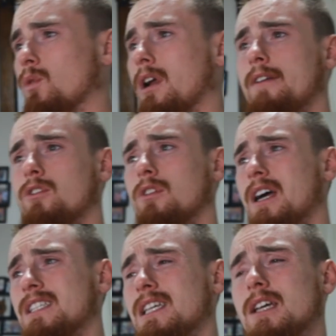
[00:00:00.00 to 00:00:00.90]
or whatever.
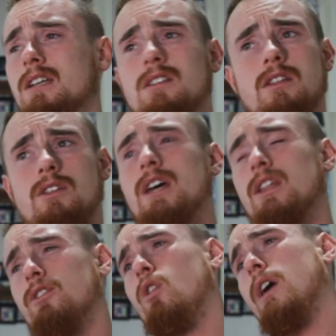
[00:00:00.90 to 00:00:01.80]
Like I said, the,
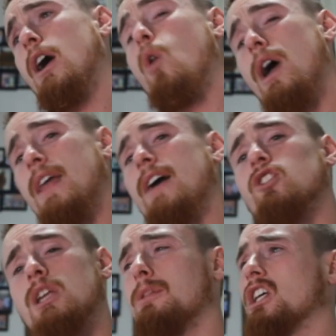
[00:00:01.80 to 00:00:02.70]
the, oh, and the other
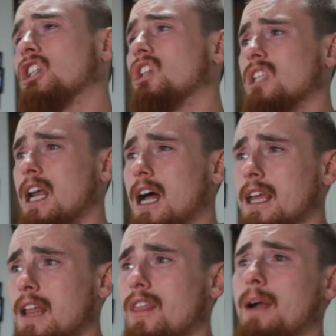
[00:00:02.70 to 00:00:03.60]
stipulation is that
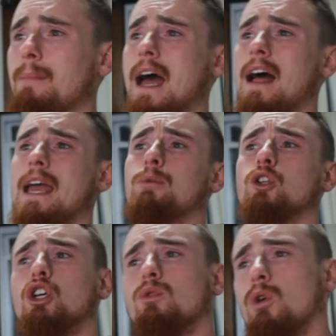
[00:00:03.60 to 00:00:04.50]
I that I'm able
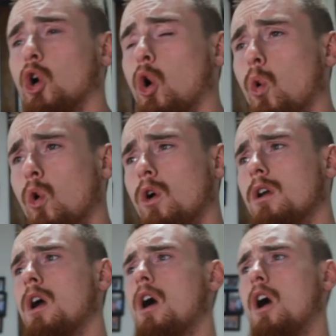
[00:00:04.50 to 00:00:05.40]
to
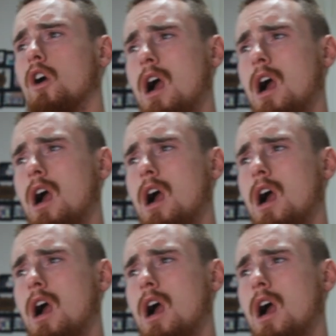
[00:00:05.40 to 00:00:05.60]
record our